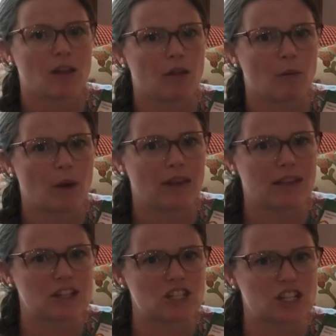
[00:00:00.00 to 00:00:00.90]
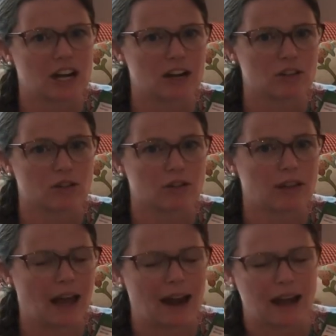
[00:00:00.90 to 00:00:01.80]
The one that shares,
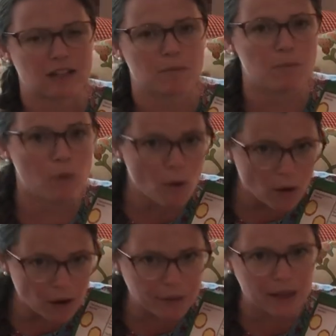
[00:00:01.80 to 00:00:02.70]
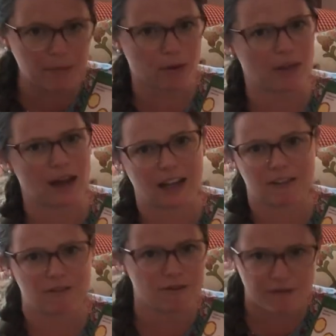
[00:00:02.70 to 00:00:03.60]
that has more people that it
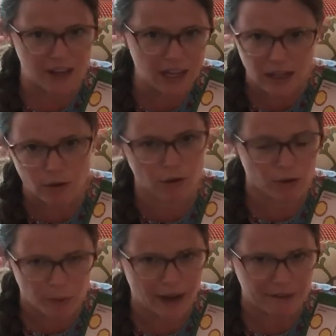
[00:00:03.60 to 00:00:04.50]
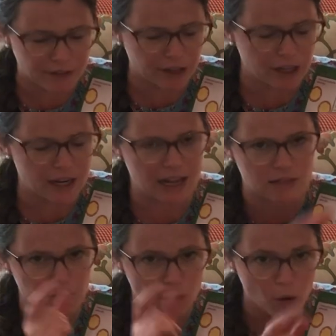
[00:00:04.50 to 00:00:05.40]
can feed or whatever, it
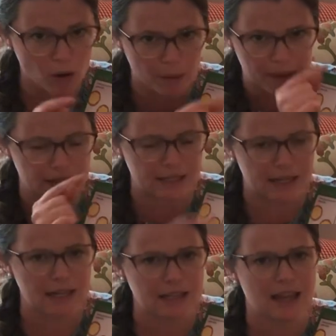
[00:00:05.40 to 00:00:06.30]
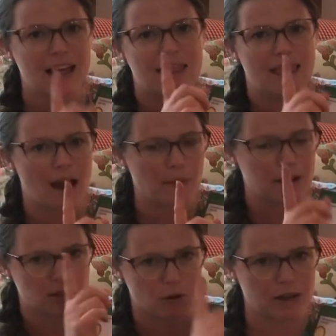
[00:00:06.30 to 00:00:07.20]
has more pieces, that one
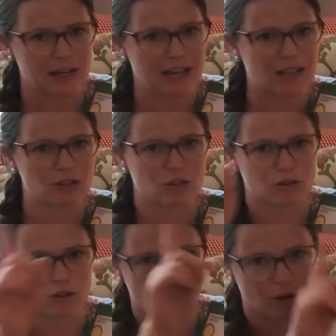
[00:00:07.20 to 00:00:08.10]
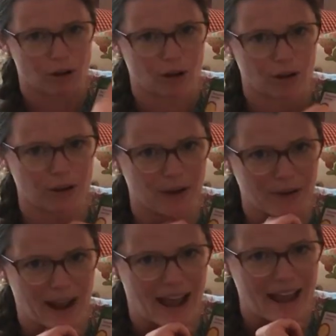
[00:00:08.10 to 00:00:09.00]
is going to get circled,
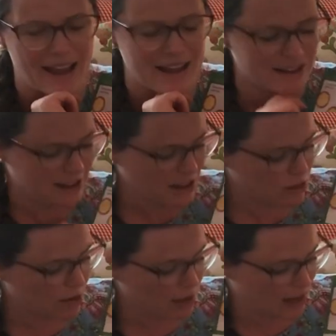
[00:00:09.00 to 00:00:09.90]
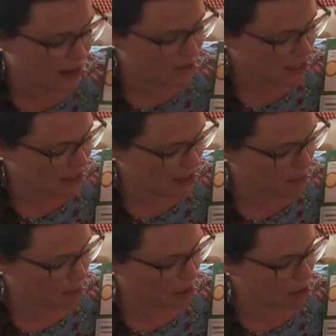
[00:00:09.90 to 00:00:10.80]
okay? So they give an
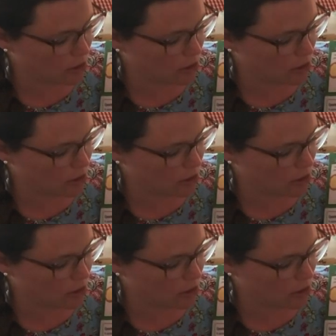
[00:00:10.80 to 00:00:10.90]
example here.